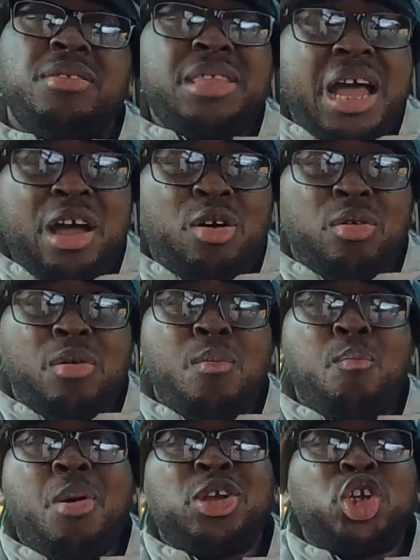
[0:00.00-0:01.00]
Now,
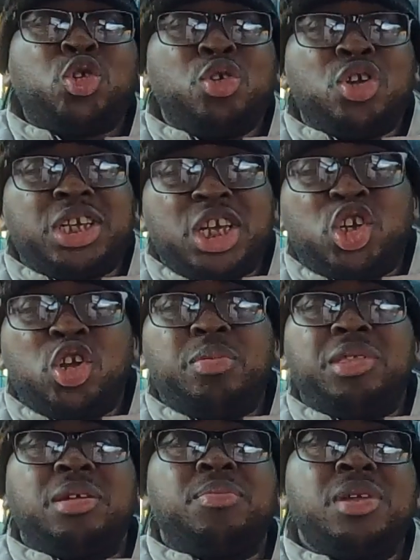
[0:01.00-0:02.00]
but I just want to say
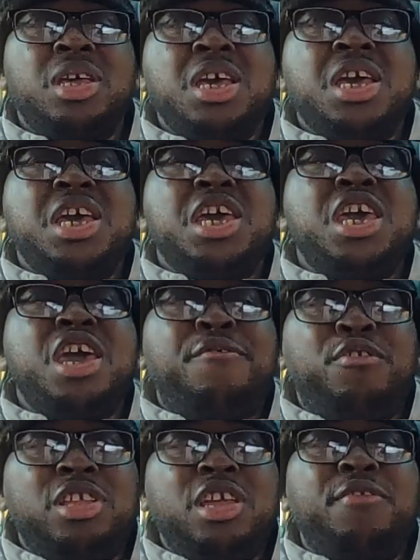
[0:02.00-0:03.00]
something.
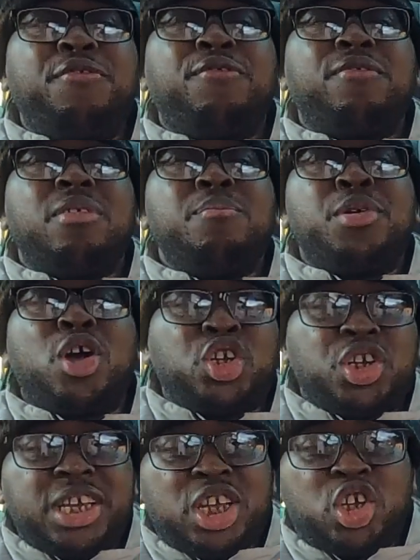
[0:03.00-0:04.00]
Even if,
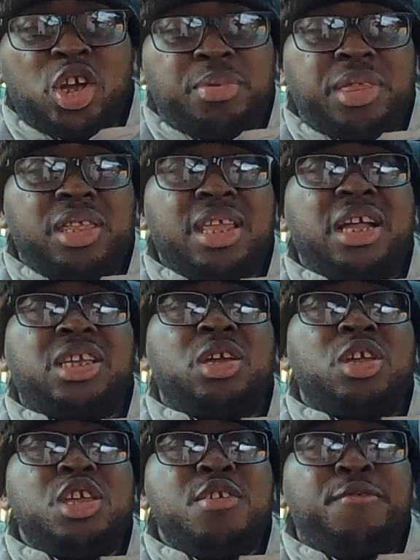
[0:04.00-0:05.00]
because you said something that
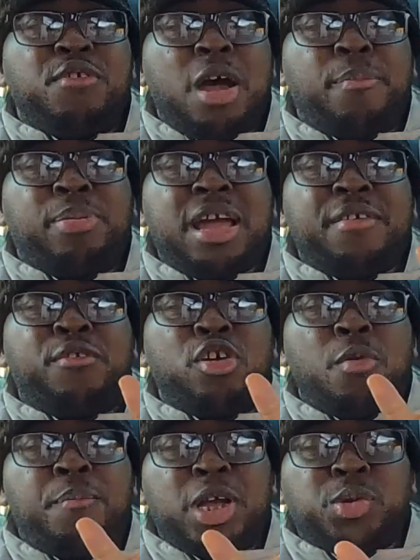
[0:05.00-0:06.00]
if you apply for
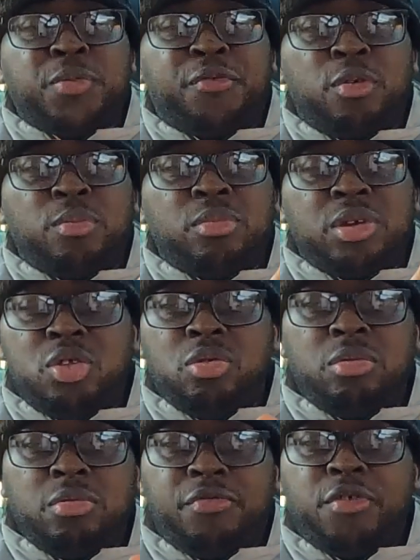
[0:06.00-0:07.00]
your passport from, you
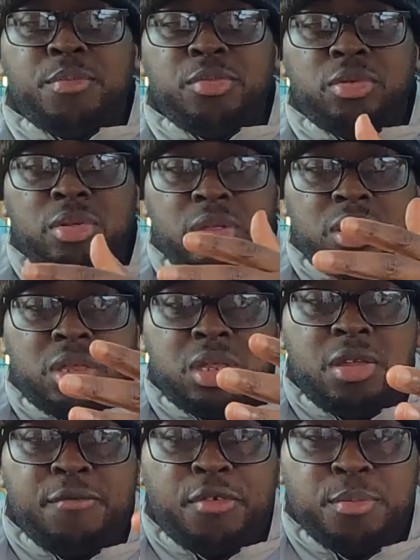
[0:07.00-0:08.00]
know, from
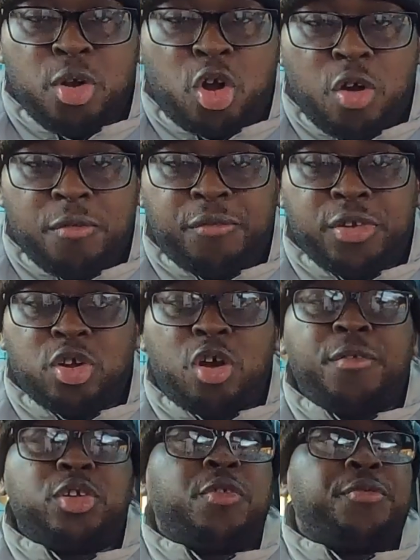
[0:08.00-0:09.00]
from your from the
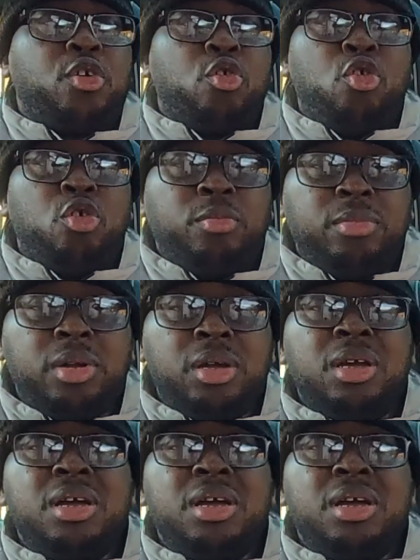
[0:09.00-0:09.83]
comfort of your home,